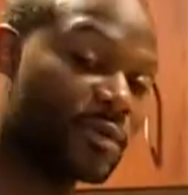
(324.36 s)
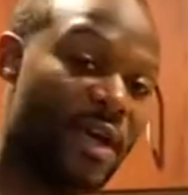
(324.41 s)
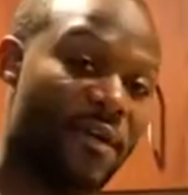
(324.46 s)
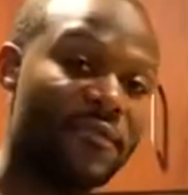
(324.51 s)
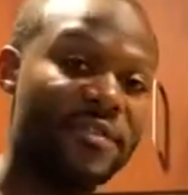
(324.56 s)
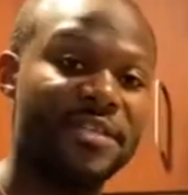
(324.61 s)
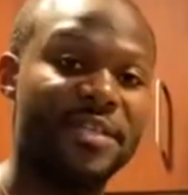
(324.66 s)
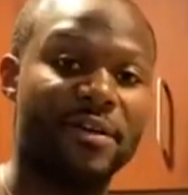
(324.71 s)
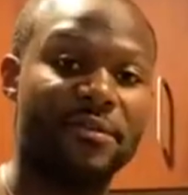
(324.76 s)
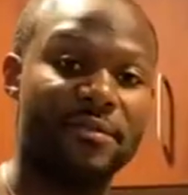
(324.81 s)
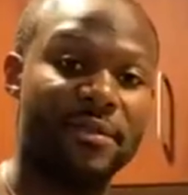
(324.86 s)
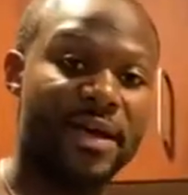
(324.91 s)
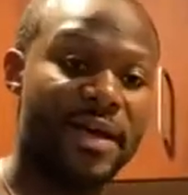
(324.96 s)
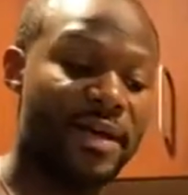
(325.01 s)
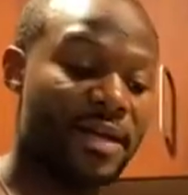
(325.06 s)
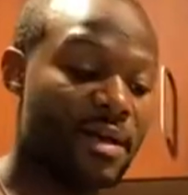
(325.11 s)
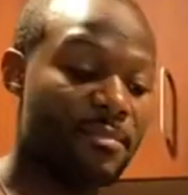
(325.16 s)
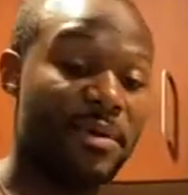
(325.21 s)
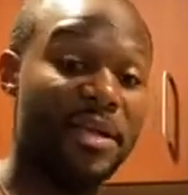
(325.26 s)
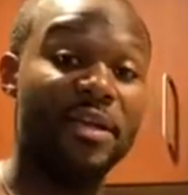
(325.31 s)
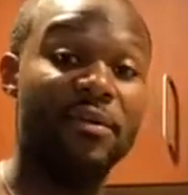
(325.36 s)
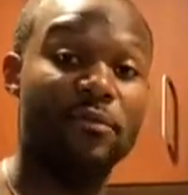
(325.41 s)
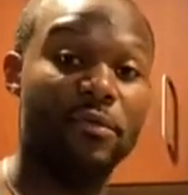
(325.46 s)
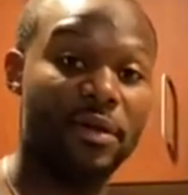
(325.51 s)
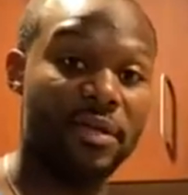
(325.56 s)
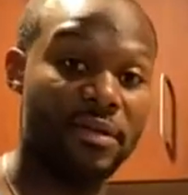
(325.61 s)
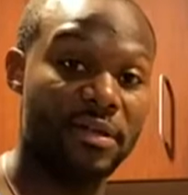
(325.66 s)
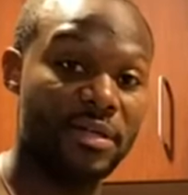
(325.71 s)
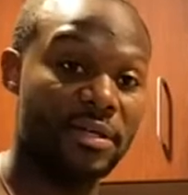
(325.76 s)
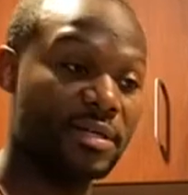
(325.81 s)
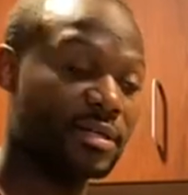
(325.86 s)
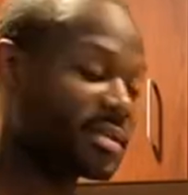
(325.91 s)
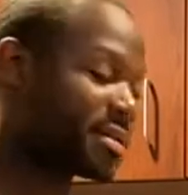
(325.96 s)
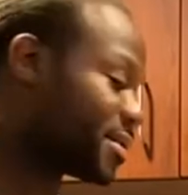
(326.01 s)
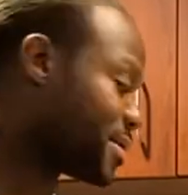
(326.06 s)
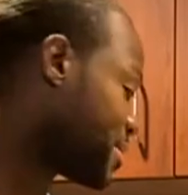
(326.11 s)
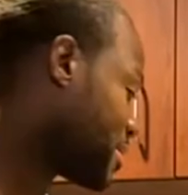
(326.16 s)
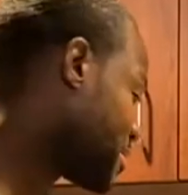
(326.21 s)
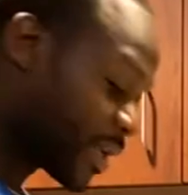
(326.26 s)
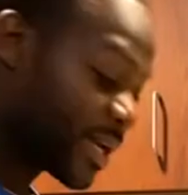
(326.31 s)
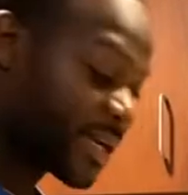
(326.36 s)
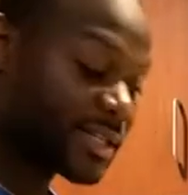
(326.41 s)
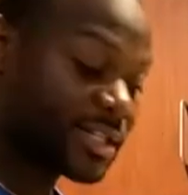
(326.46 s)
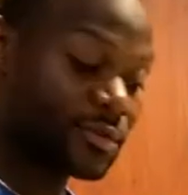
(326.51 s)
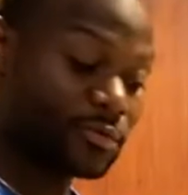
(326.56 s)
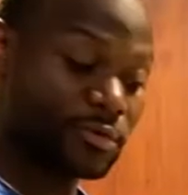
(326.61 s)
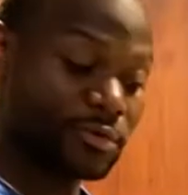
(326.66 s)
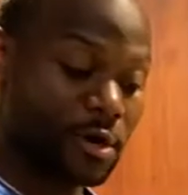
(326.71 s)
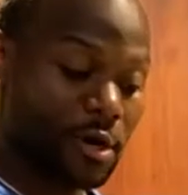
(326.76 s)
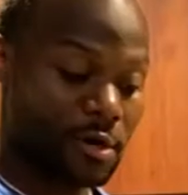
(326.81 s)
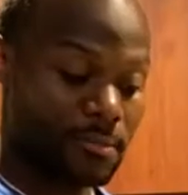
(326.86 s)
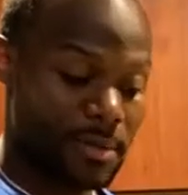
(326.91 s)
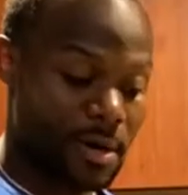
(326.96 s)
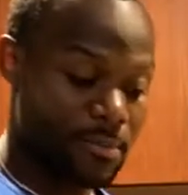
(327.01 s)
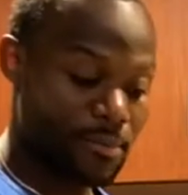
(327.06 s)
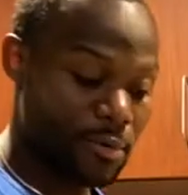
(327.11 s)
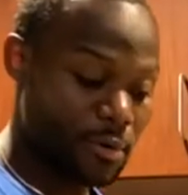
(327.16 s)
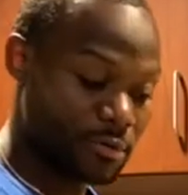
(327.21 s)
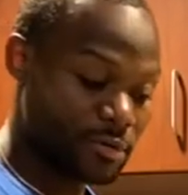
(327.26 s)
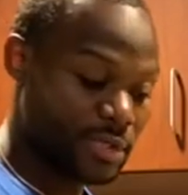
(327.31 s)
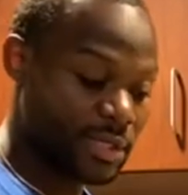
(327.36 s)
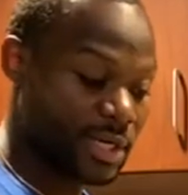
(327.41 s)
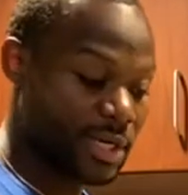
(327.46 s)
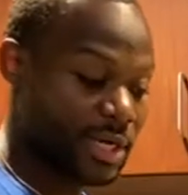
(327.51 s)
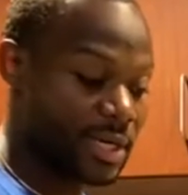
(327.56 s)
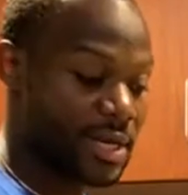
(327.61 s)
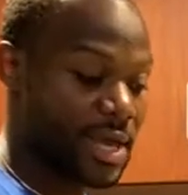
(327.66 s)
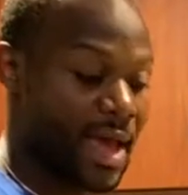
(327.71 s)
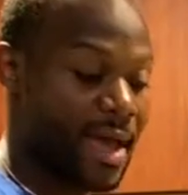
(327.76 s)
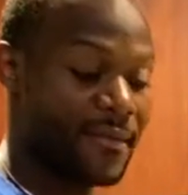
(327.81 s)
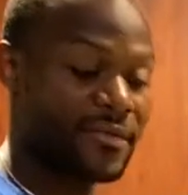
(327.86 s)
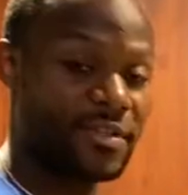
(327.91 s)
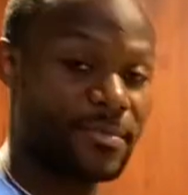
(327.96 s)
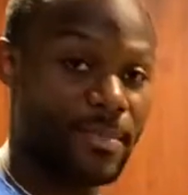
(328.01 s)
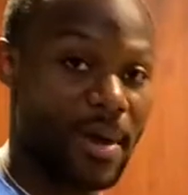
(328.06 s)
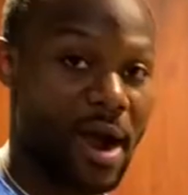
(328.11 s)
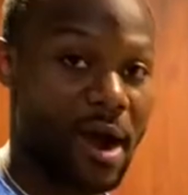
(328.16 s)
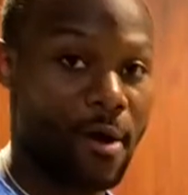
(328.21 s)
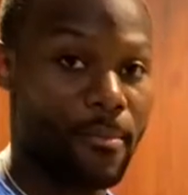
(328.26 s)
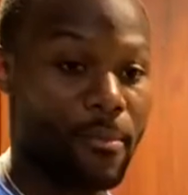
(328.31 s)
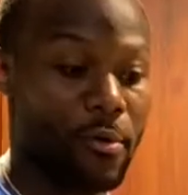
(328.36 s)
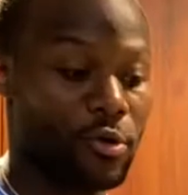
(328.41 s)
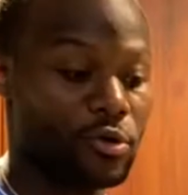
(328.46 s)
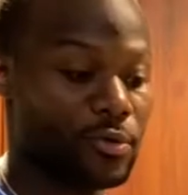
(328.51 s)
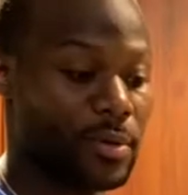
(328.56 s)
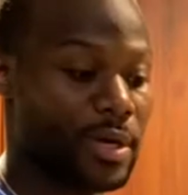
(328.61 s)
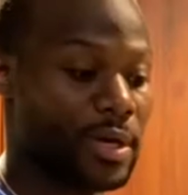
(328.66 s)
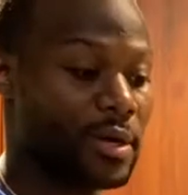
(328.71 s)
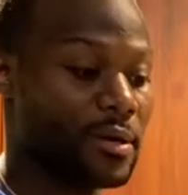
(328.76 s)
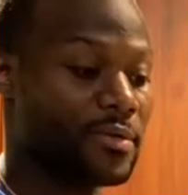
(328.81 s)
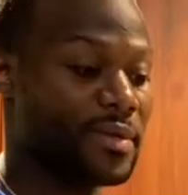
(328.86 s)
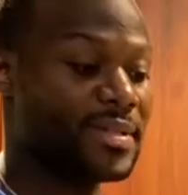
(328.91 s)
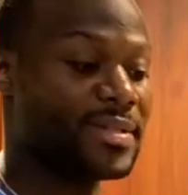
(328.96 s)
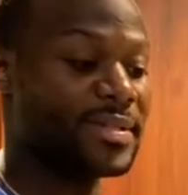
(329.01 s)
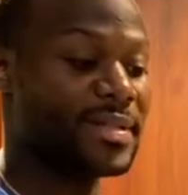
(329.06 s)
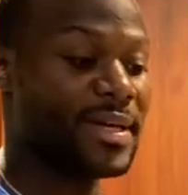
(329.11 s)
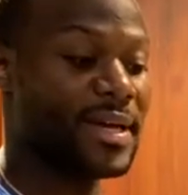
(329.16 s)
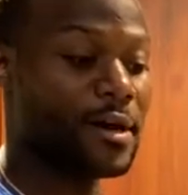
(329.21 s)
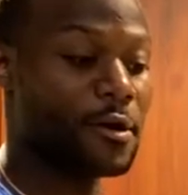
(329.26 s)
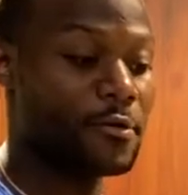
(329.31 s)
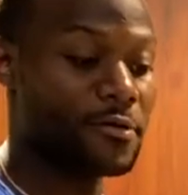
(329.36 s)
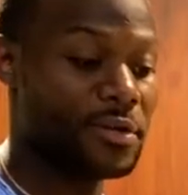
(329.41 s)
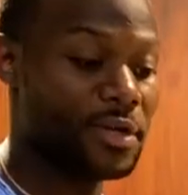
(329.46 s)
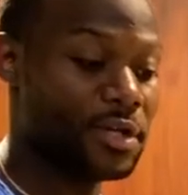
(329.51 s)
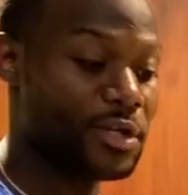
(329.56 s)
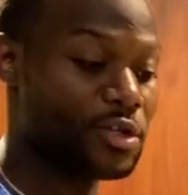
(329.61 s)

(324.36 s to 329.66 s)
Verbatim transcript: every single night I'm eating one of these. Since we're talking about protein, I have some power bowls right here. This is the healthy